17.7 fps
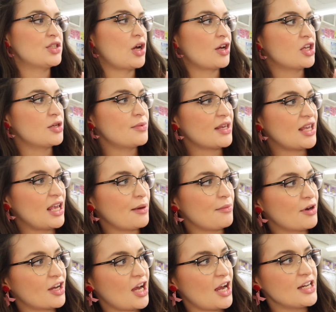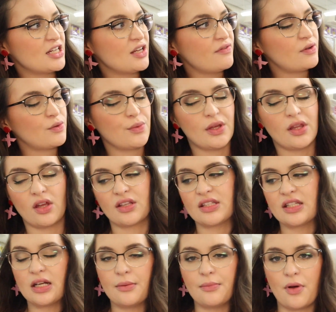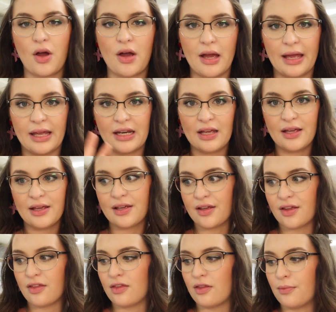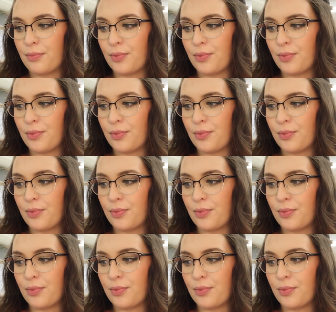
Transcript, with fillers: document camera kind of, and we looked at them on the